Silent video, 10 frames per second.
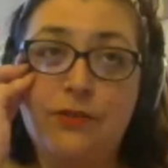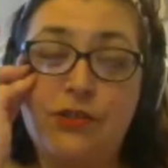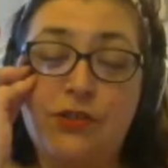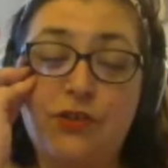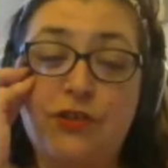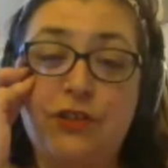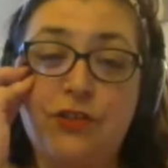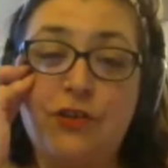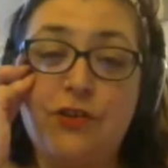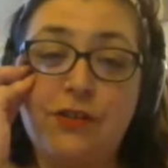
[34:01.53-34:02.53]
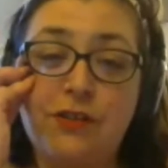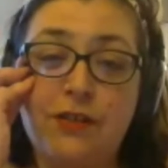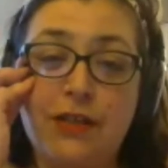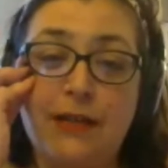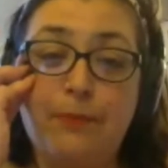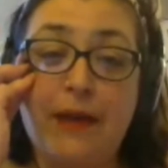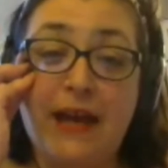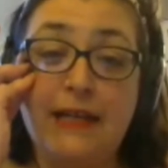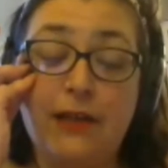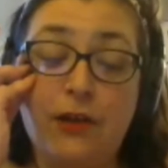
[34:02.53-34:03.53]
son and daughter in
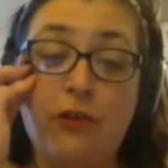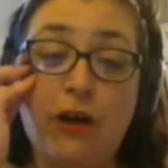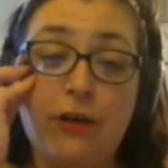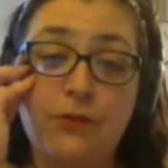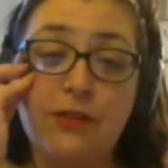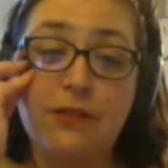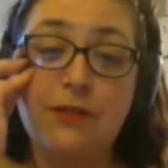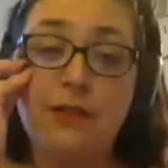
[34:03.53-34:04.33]
Penny and Groat.